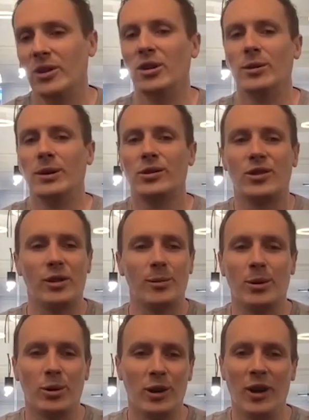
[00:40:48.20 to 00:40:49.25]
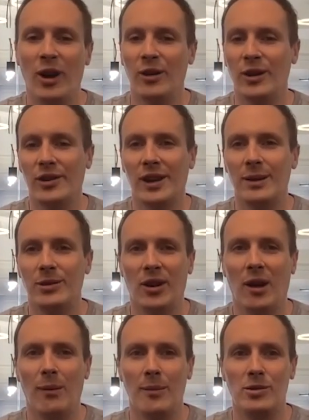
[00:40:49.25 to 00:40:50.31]
through and support her at the same
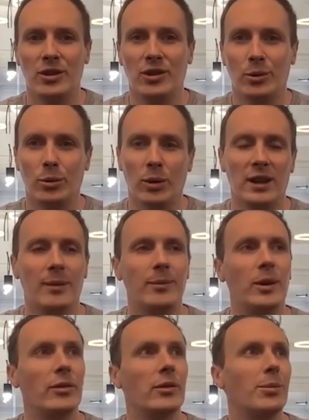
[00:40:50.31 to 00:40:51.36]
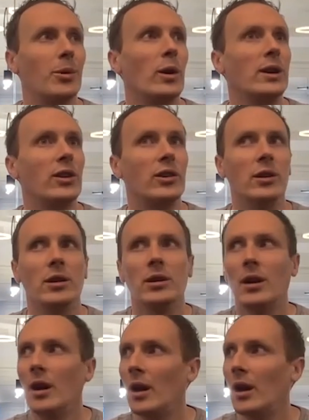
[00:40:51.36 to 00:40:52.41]
time i'm just all in at different points and
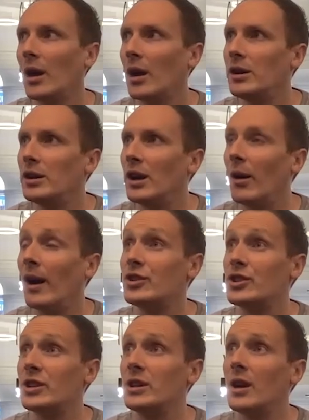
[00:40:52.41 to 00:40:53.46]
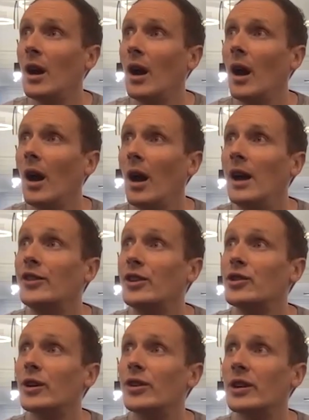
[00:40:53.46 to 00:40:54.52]
you know actually it's
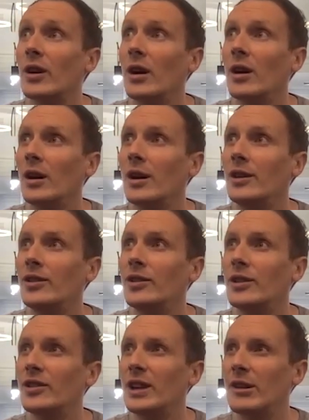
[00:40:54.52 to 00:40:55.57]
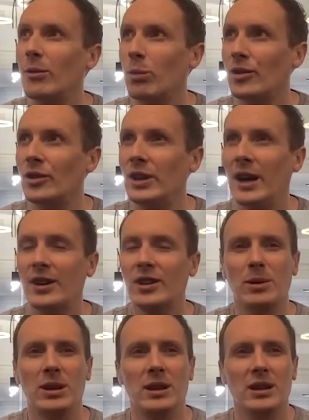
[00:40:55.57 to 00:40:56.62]
interesting i heard steve wozniak
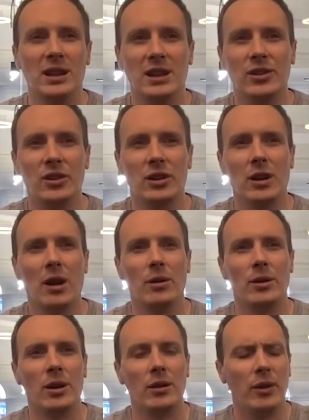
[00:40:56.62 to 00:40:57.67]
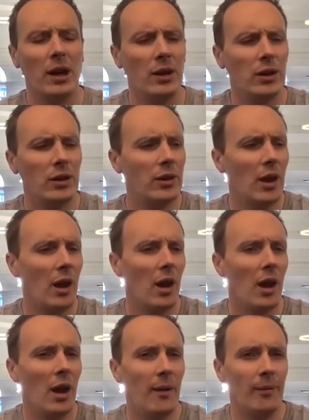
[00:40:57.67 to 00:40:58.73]
speak years ago at an event
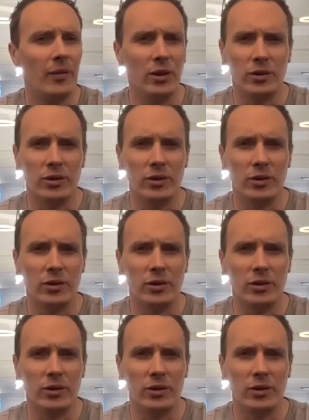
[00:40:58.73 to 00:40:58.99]
um,